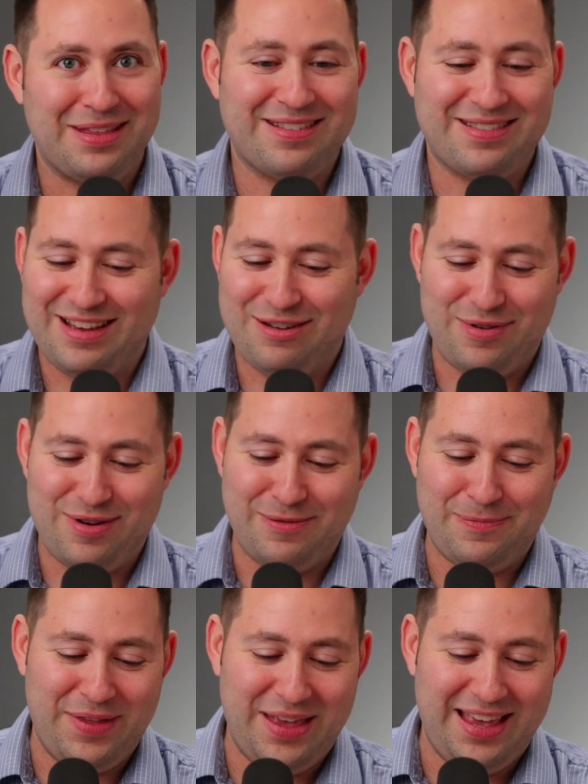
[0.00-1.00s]
There's that word,
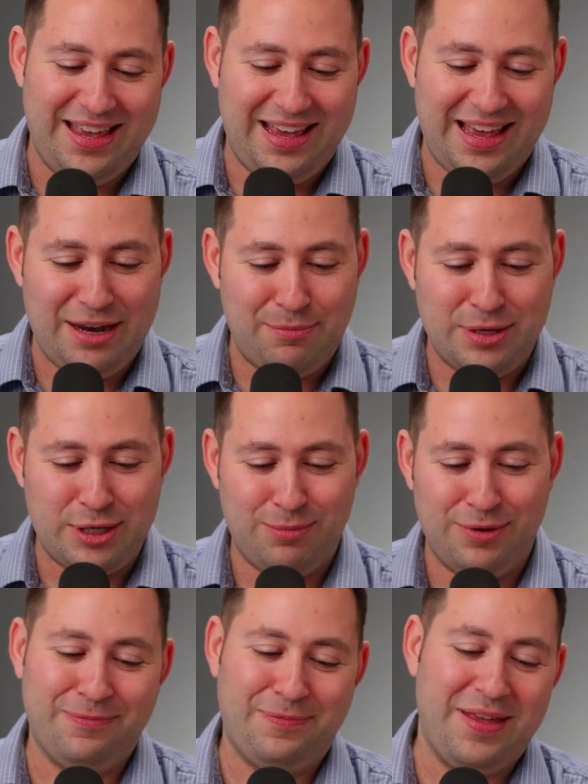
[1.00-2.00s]
inadmissible.